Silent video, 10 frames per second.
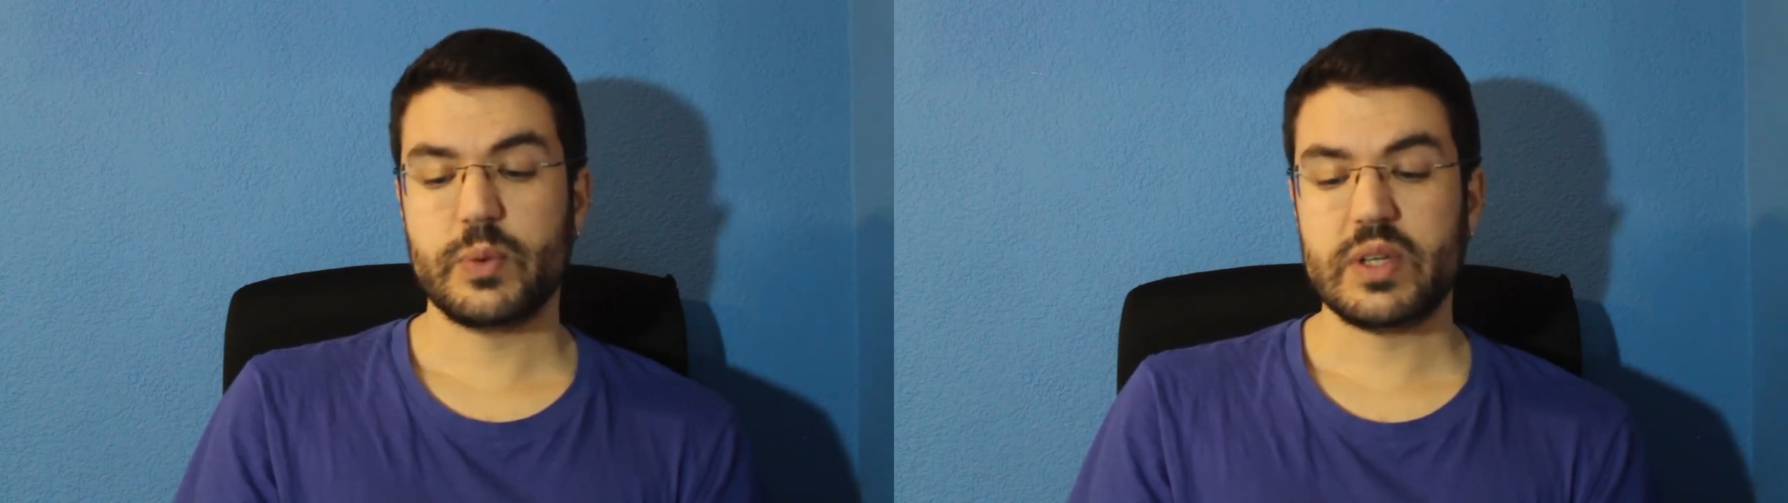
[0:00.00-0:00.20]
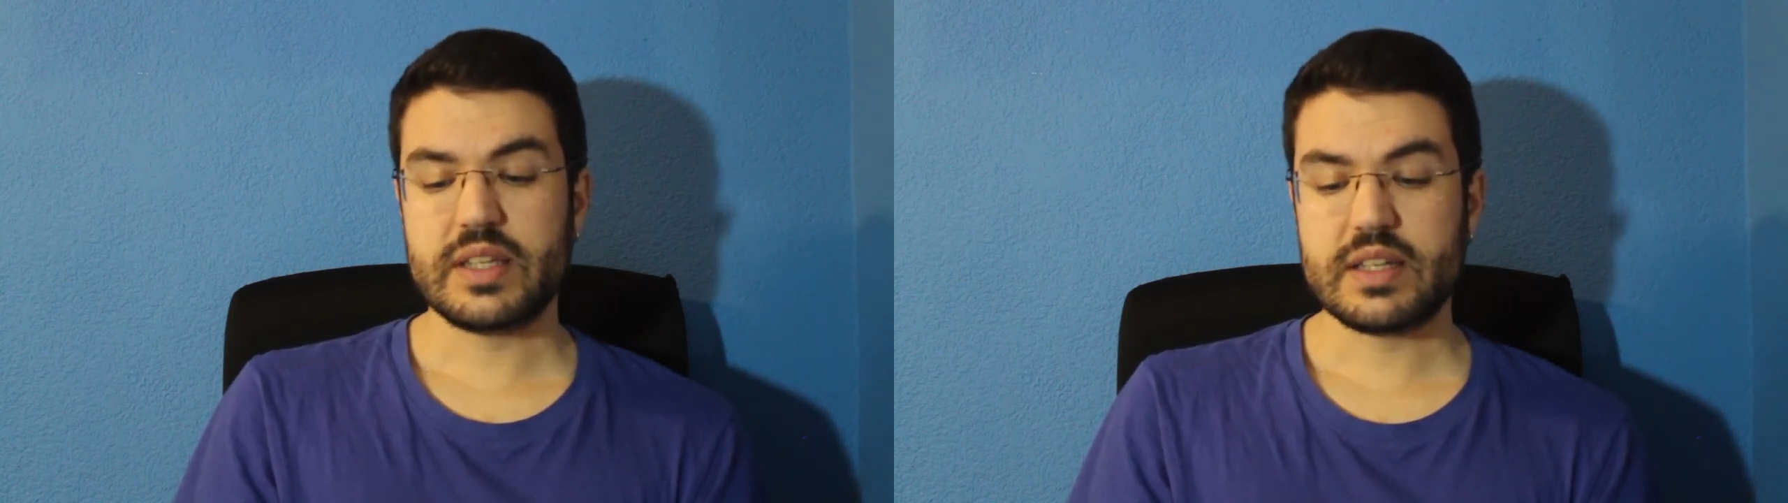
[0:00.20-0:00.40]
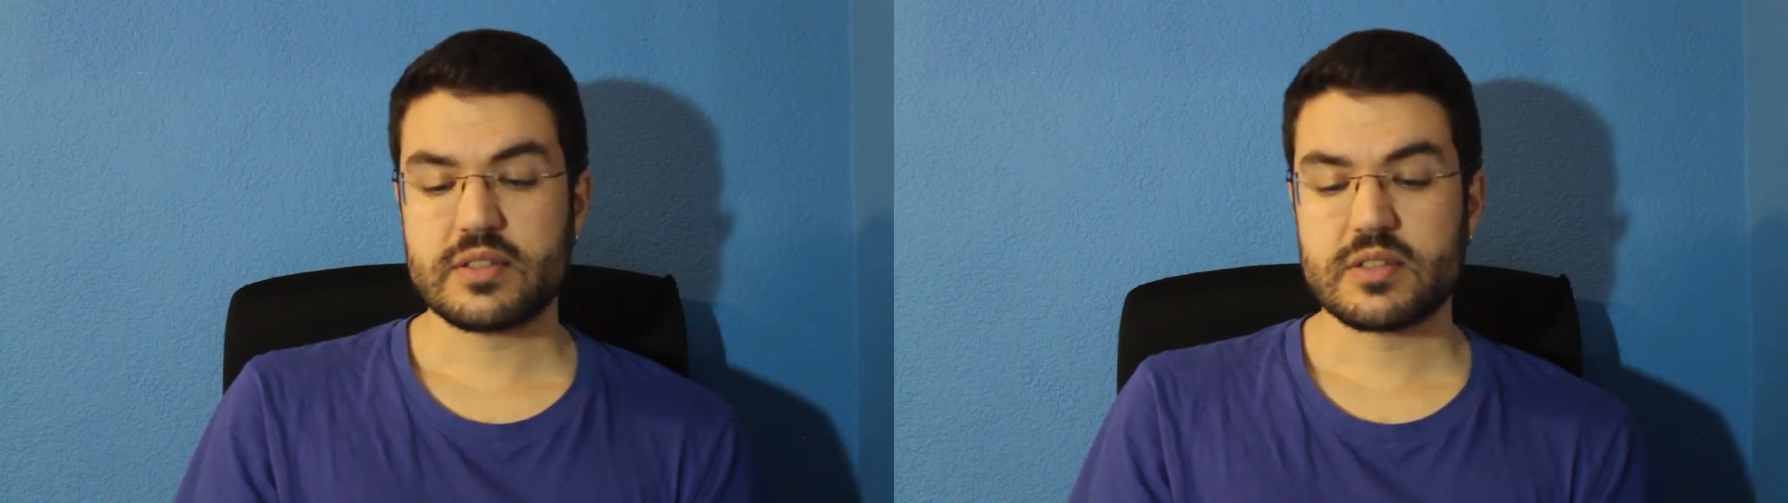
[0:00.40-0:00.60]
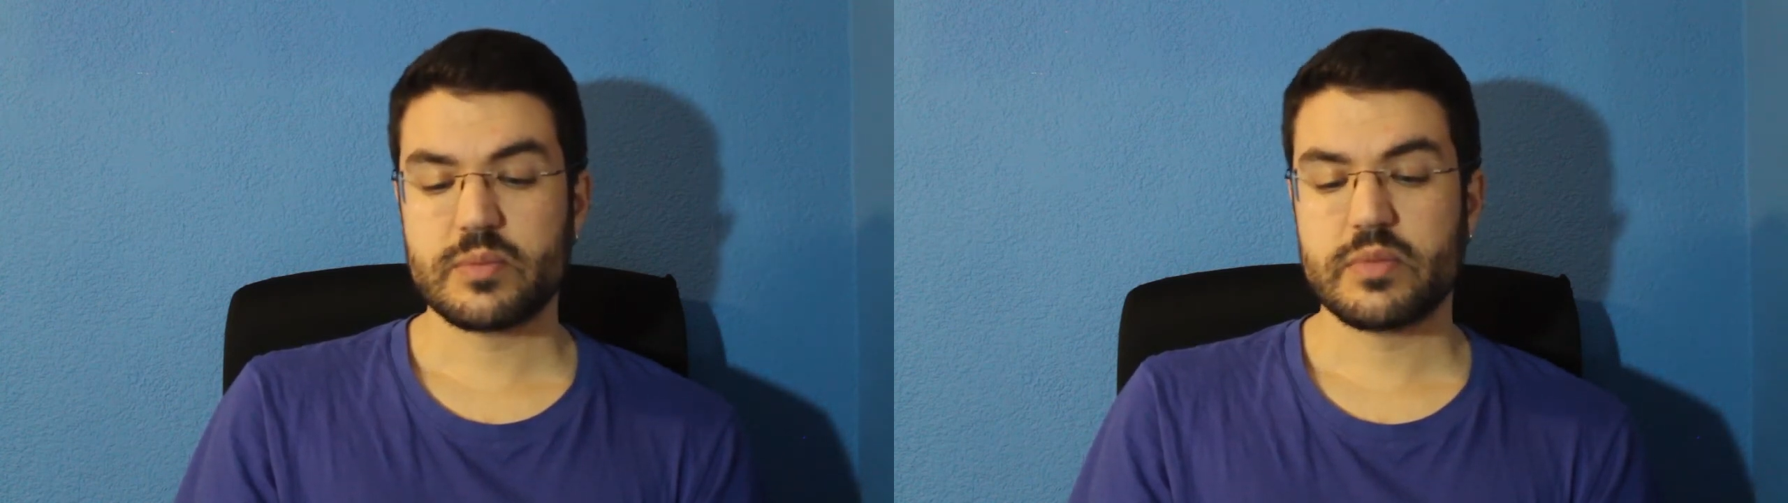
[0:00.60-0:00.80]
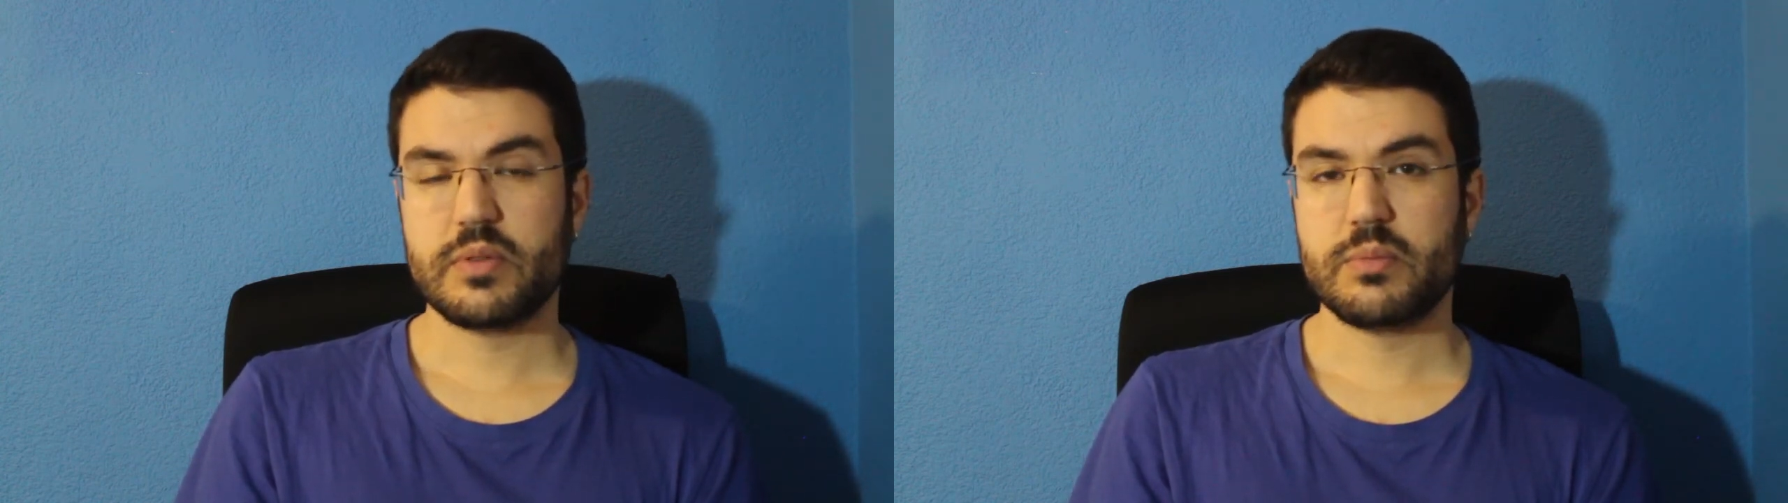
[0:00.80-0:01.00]
we need
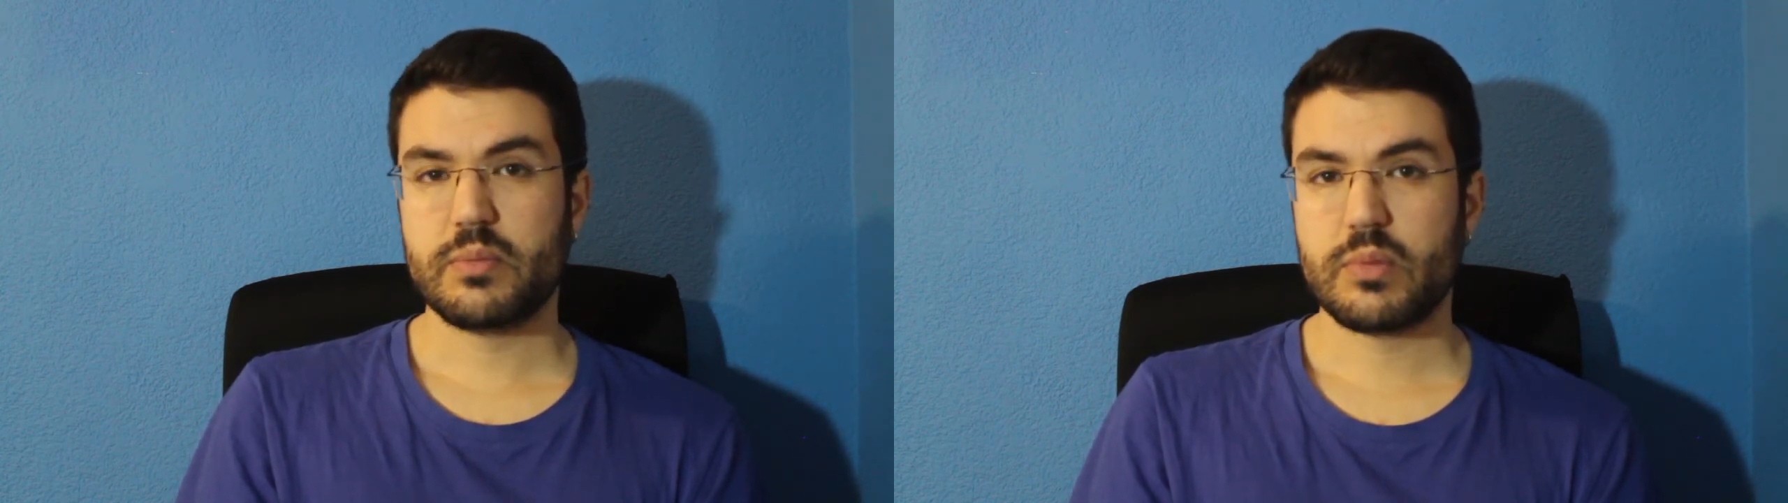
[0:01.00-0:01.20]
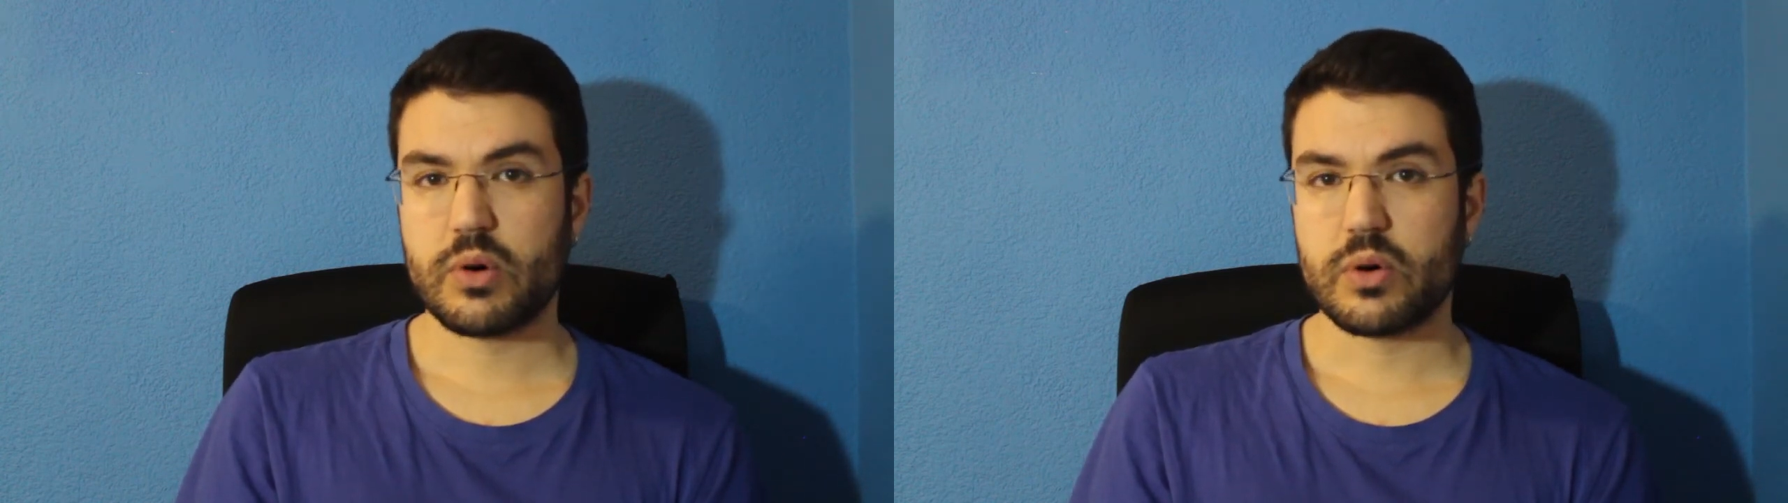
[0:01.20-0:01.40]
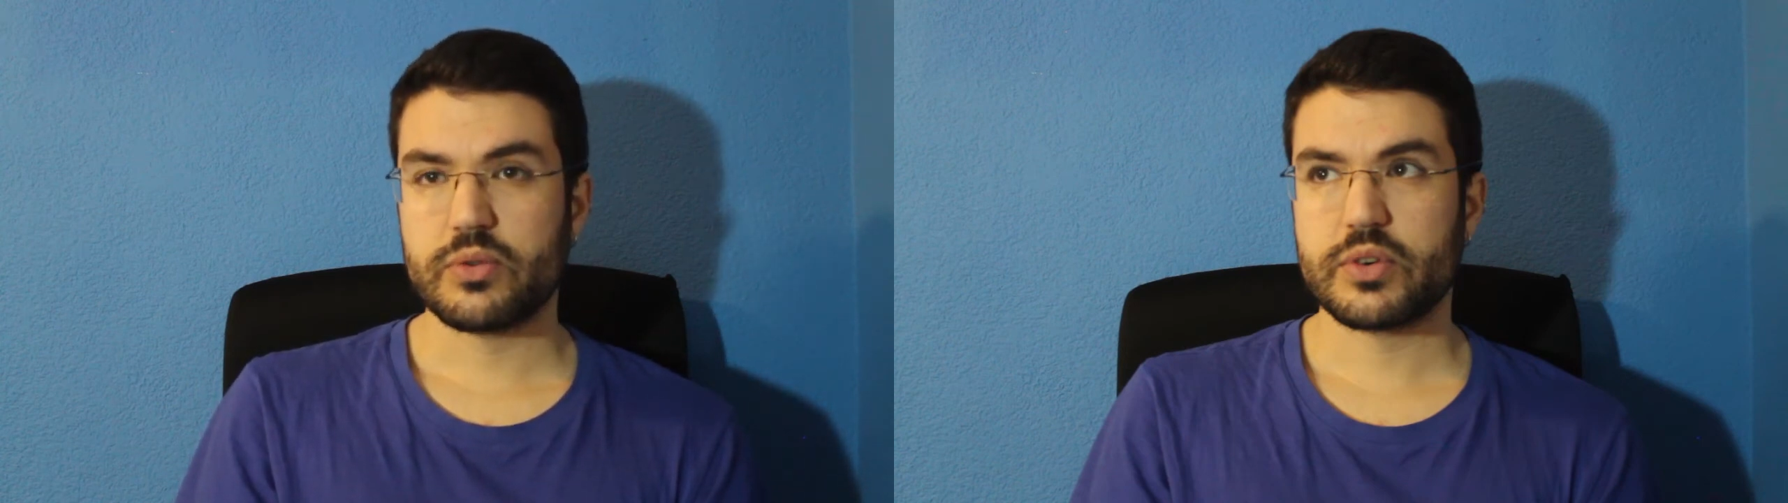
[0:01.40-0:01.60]
something more,